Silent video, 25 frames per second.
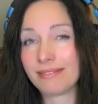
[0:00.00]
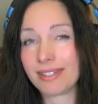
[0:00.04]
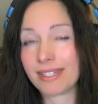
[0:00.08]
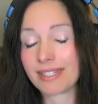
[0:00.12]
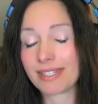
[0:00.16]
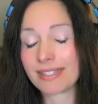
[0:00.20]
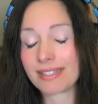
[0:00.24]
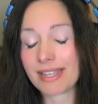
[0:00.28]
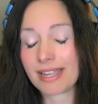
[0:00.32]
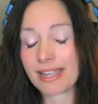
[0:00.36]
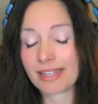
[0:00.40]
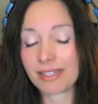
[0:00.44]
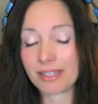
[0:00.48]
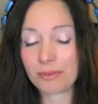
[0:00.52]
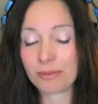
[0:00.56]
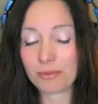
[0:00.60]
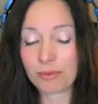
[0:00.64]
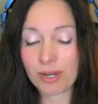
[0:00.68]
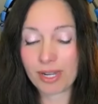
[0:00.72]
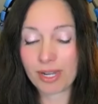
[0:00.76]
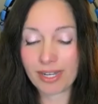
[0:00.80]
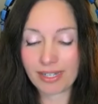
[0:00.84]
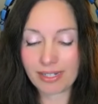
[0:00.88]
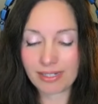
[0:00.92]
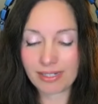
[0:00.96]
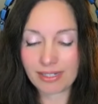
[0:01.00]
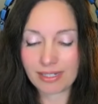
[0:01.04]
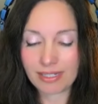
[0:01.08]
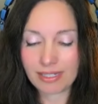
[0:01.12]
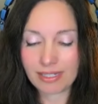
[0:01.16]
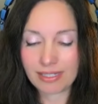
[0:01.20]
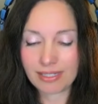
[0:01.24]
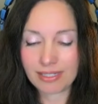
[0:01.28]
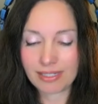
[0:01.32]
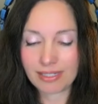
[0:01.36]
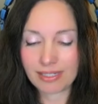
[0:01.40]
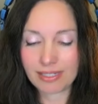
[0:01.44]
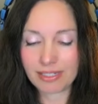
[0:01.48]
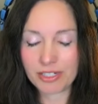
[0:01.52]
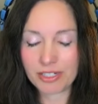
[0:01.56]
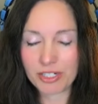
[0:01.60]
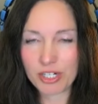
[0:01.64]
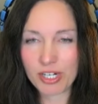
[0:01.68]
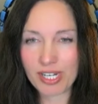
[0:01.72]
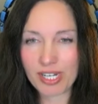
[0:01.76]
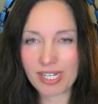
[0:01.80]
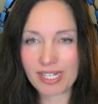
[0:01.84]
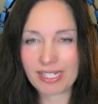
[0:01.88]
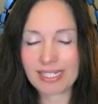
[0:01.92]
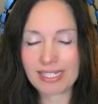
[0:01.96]
Exactly right,
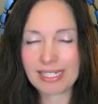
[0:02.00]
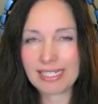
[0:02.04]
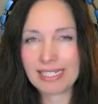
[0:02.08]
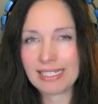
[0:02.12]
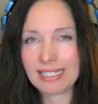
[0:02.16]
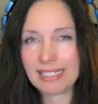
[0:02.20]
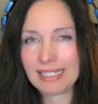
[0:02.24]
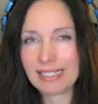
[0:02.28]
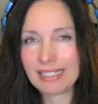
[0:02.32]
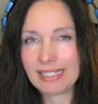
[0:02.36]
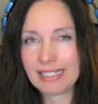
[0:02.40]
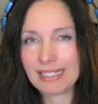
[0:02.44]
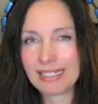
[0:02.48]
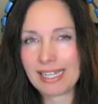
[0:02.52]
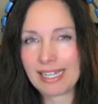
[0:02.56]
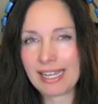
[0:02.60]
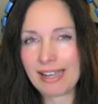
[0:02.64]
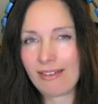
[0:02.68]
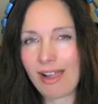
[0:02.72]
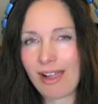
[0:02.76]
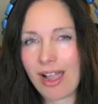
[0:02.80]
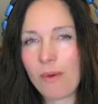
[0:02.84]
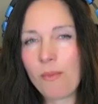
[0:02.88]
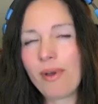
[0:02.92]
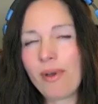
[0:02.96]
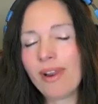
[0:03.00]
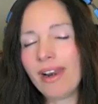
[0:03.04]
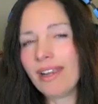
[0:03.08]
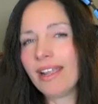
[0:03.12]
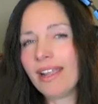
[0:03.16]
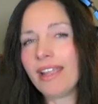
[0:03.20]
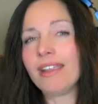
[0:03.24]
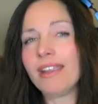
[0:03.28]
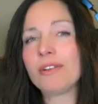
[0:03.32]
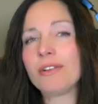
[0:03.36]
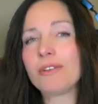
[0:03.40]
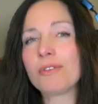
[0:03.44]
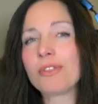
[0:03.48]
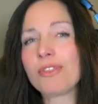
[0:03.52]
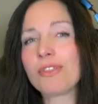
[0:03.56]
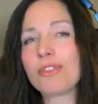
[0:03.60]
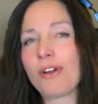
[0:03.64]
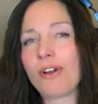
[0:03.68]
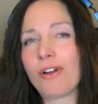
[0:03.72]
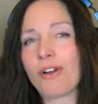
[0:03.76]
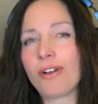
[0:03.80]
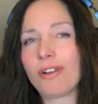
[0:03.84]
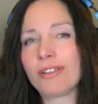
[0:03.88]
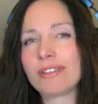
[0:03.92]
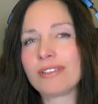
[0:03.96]
EJ. Now, I want to get your
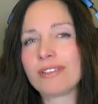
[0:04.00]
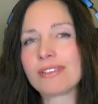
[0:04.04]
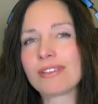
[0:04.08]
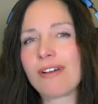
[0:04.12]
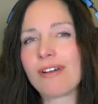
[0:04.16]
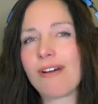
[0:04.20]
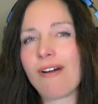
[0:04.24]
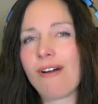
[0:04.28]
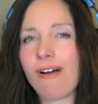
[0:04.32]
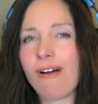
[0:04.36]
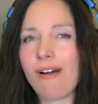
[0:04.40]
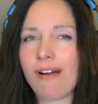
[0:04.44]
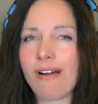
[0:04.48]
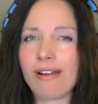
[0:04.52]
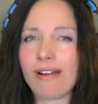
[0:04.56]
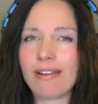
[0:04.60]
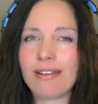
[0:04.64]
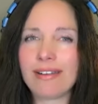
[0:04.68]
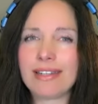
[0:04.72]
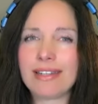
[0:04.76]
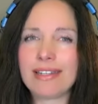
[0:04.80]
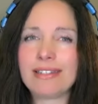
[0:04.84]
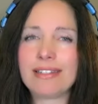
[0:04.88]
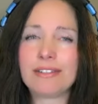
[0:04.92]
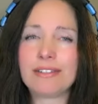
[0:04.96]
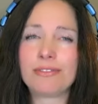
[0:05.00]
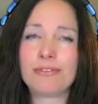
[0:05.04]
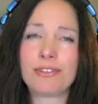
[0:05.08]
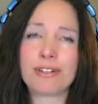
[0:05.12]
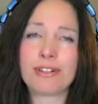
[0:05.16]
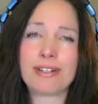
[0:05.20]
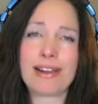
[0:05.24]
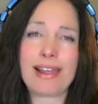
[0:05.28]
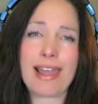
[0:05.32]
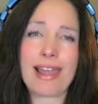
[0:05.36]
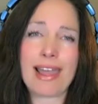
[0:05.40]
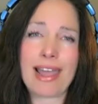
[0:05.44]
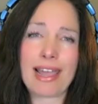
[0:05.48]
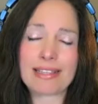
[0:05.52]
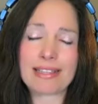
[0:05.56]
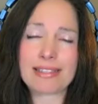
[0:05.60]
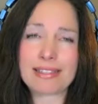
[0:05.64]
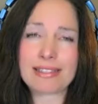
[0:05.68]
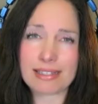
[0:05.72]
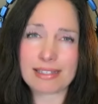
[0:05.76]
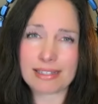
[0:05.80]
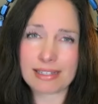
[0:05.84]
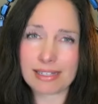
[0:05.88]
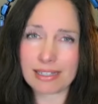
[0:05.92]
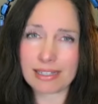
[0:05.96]
thoughts on different
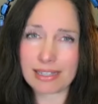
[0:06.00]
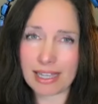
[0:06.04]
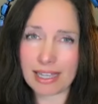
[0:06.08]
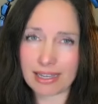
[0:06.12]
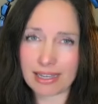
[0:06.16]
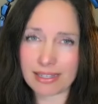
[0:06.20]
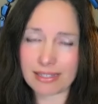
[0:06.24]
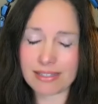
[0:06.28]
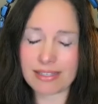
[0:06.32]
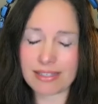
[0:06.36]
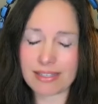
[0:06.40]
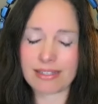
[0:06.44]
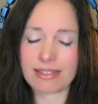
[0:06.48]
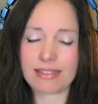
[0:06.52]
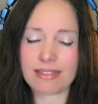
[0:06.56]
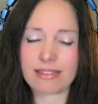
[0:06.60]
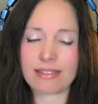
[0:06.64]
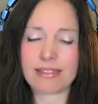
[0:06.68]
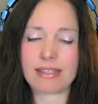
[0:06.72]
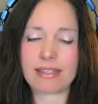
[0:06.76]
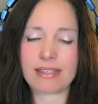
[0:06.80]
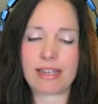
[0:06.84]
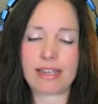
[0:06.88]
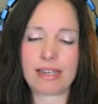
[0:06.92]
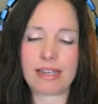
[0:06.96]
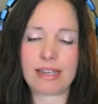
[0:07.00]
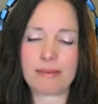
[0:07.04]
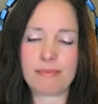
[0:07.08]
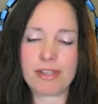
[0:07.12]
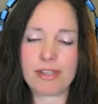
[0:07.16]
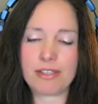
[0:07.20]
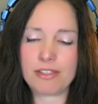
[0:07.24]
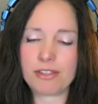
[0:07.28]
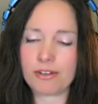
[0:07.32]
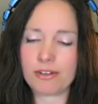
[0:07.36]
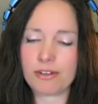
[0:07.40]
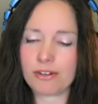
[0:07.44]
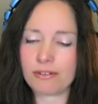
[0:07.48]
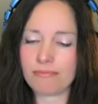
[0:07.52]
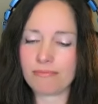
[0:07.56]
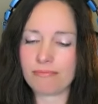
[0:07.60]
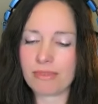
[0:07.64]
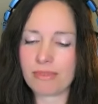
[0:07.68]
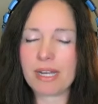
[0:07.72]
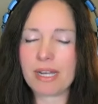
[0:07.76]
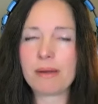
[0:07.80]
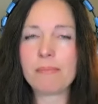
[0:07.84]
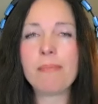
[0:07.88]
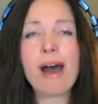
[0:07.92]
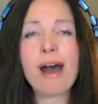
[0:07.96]
asset classes. Um, mm-hmm. as there are
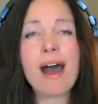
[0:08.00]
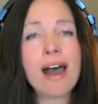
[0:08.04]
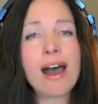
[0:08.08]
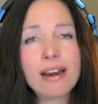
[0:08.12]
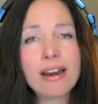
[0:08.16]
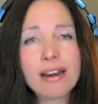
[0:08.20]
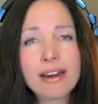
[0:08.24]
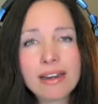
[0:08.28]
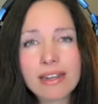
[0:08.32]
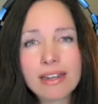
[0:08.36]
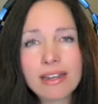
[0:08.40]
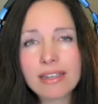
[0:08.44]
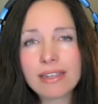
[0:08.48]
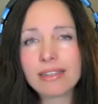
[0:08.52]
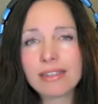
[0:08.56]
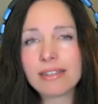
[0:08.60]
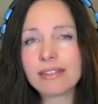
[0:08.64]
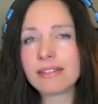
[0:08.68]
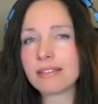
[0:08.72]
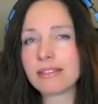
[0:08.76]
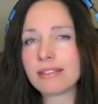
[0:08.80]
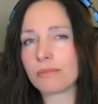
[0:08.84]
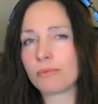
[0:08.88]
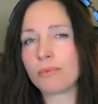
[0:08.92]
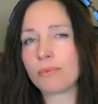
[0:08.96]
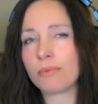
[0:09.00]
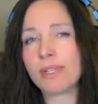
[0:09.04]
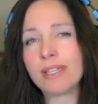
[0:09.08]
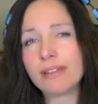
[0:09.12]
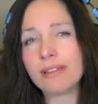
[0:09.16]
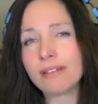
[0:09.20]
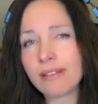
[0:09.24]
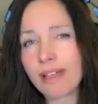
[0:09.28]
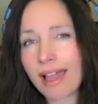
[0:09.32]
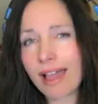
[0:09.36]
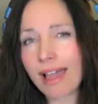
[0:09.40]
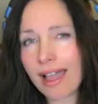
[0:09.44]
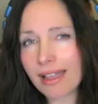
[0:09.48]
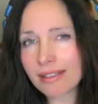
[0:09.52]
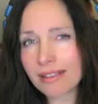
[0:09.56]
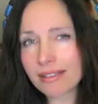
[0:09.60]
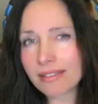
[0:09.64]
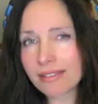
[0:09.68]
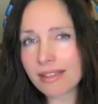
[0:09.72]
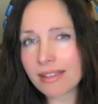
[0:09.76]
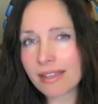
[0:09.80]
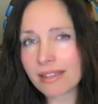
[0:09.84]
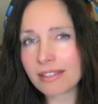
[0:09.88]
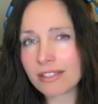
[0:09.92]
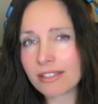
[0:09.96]
commodities, the real
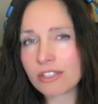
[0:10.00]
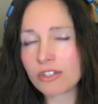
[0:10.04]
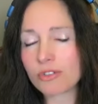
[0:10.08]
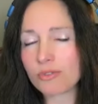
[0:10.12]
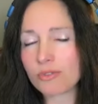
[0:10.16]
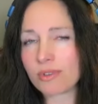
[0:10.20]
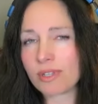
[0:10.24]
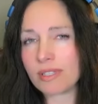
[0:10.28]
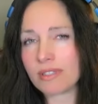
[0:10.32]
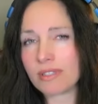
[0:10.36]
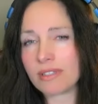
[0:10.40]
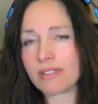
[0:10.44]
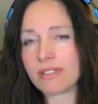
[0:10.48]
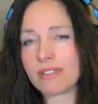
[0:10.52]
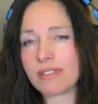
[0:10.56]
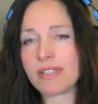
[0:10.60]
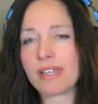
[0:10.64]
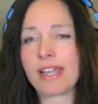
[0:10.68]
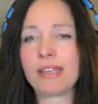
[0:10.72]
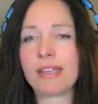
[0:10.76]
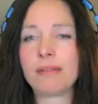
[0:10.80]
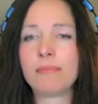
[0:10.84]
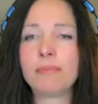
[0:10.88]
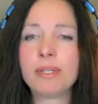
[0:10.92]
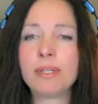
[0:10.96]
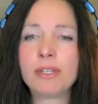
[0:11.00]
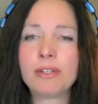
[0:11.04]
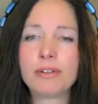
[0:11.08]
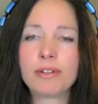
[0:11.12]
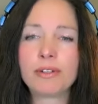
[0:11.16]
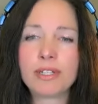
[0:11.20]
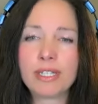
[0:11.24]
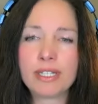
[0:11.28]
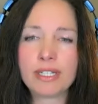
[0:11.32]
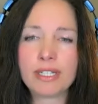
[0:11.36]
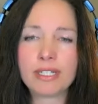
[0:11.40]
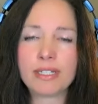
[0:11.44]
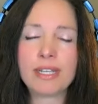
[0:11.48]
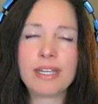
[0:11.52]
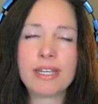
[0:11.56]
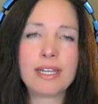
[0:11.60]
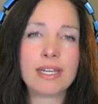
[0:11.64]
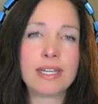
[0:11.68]
assets during this time period,